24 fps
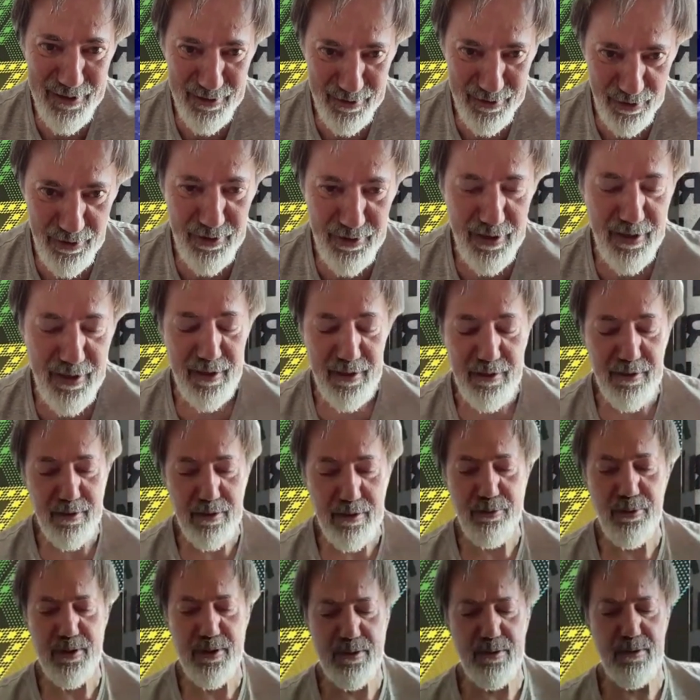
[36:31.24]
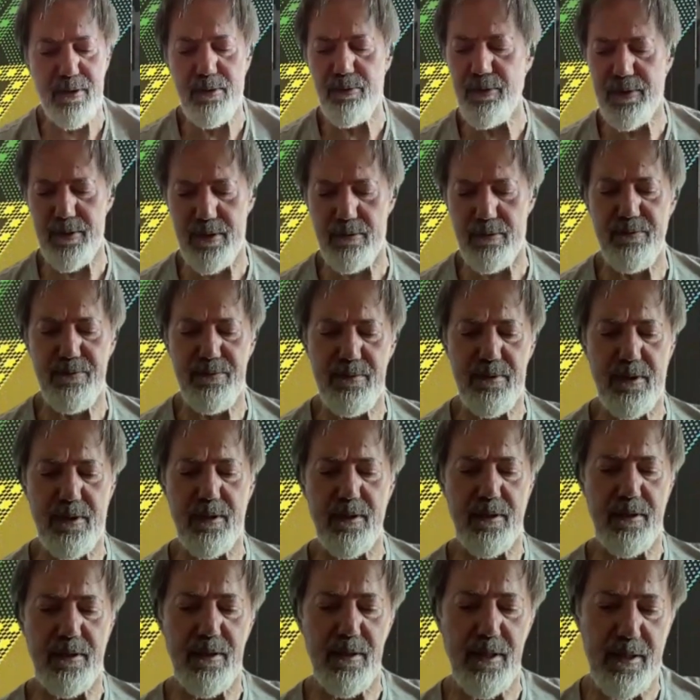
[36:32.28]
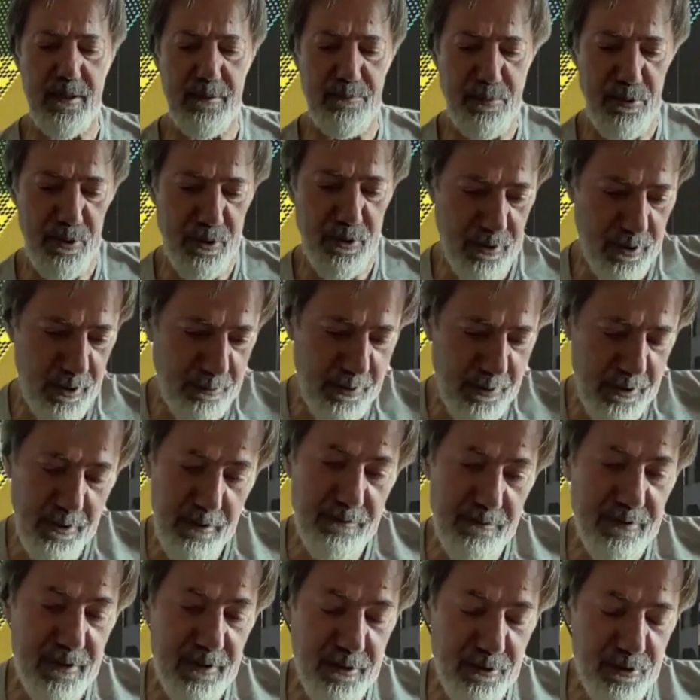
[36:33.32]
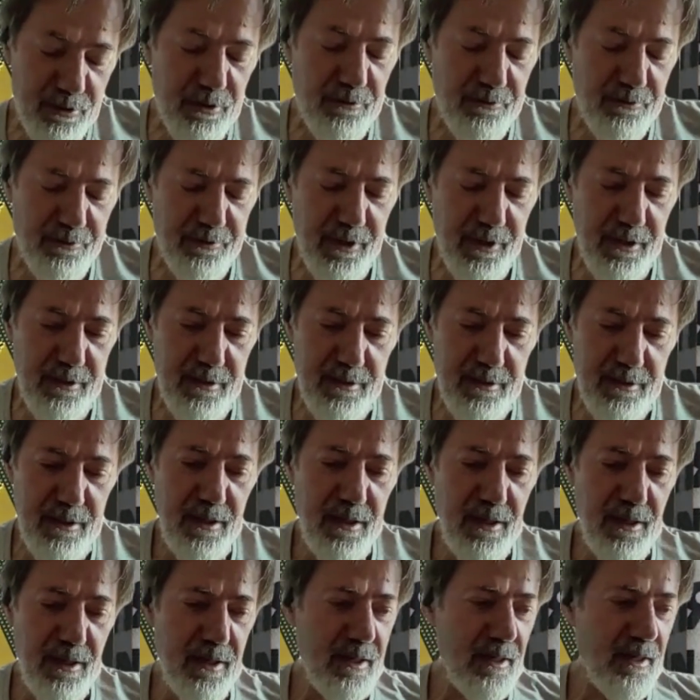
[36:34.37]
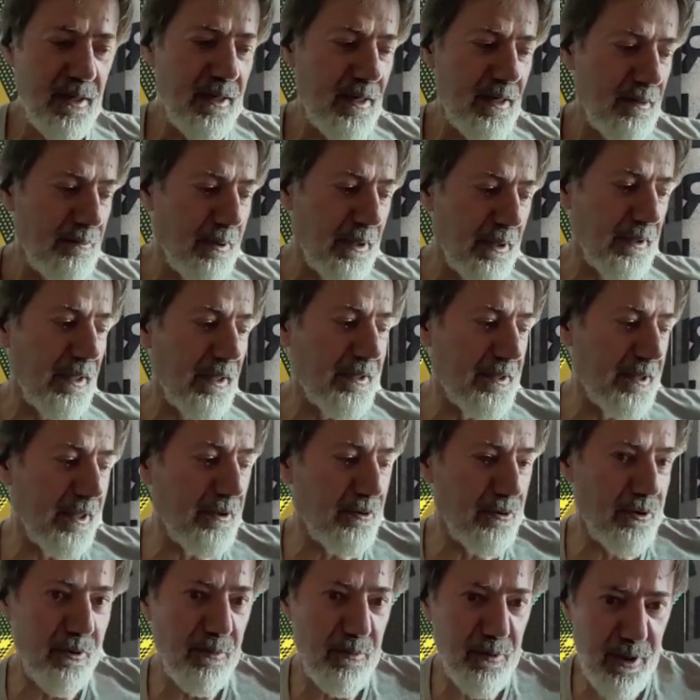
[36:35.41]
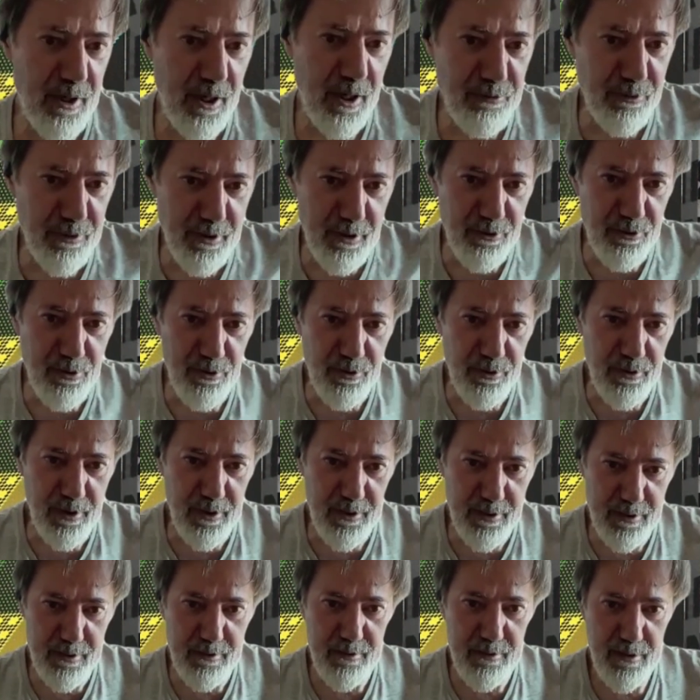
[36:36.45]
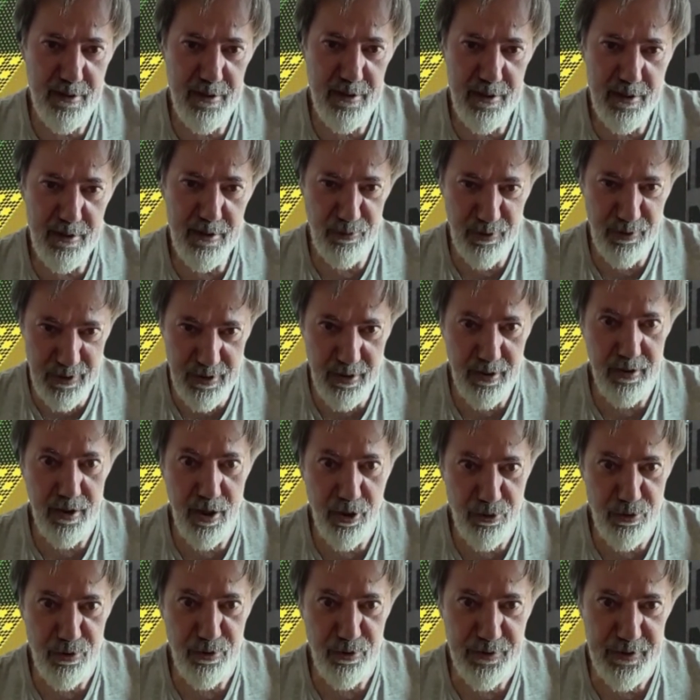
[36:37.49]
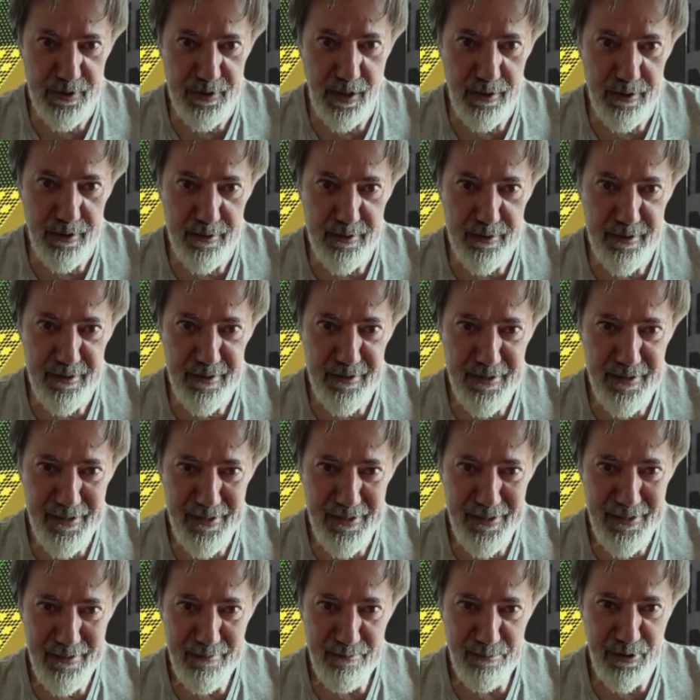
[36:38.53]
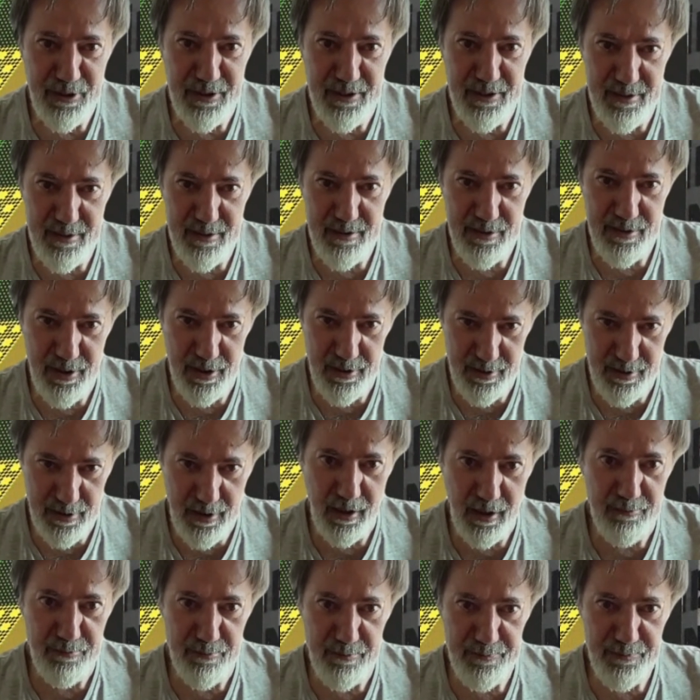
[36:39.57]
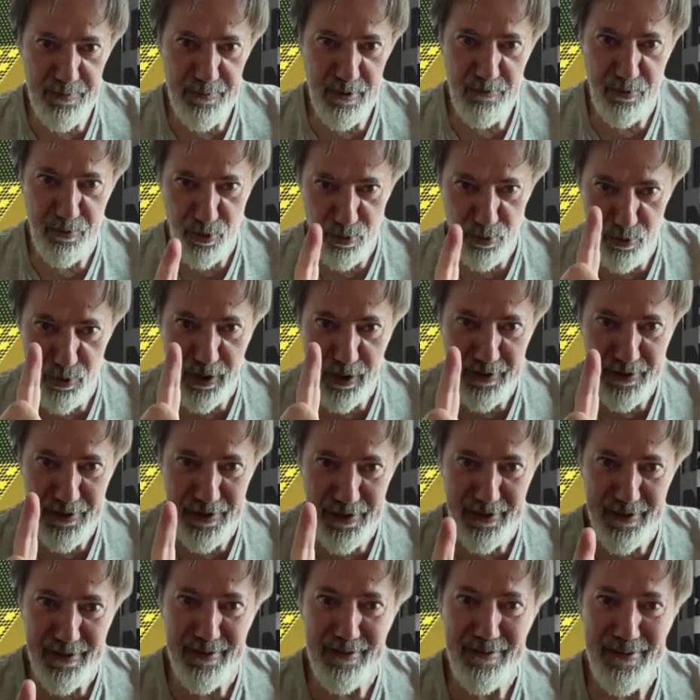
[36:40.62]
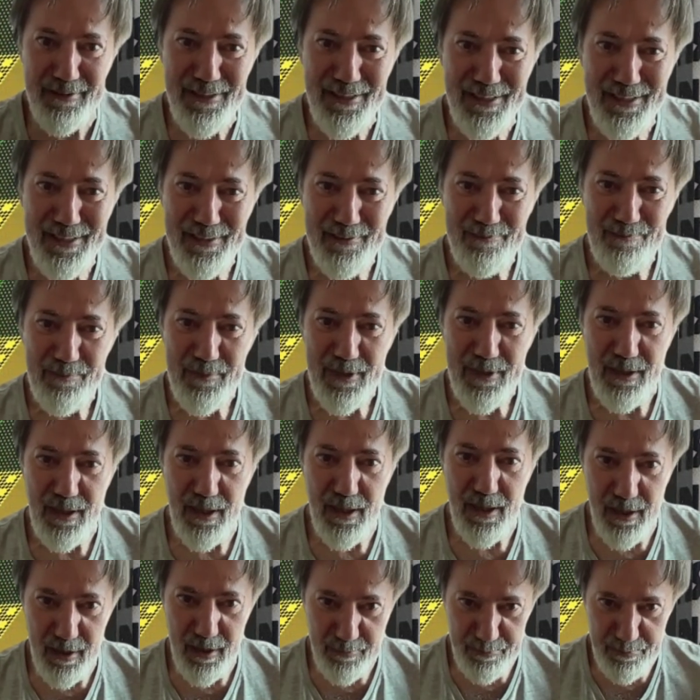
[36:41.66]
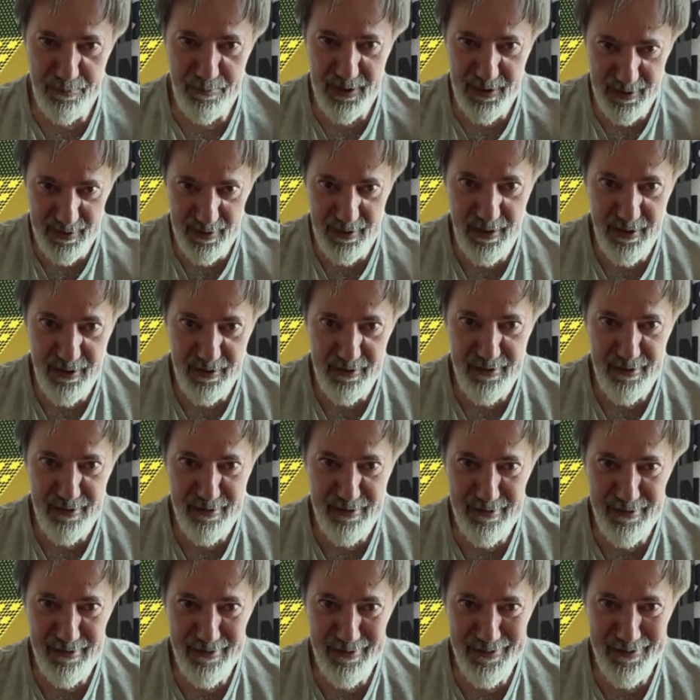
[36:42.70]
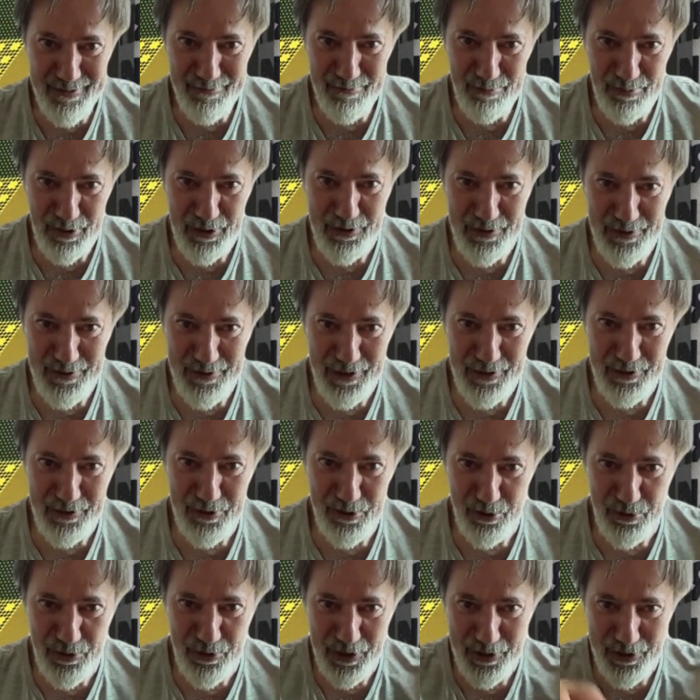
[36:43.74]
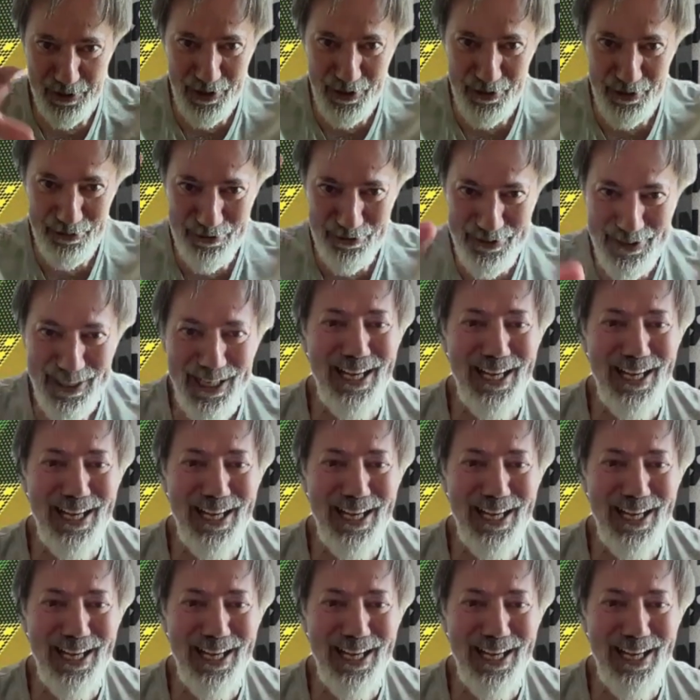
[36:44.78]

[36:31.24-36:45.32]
So yeah, he was a great programmer and a very good friend. But I said to him, look, I want to do this with the local talent. Please just come for 1 year, help me start, but then you can go.